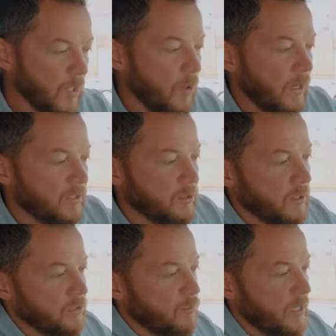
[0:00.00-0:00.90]
All right, so
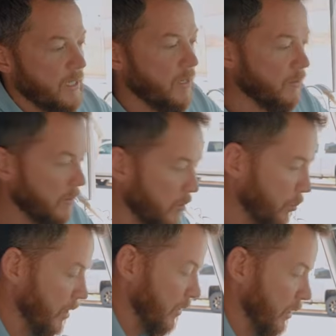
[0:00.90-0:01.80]
let's write down a little
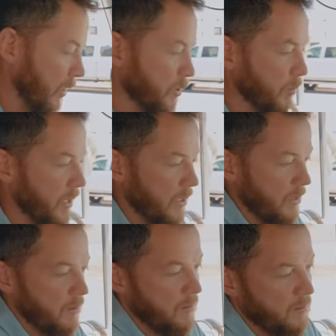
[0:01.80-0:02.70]
bit on the clutch brake here.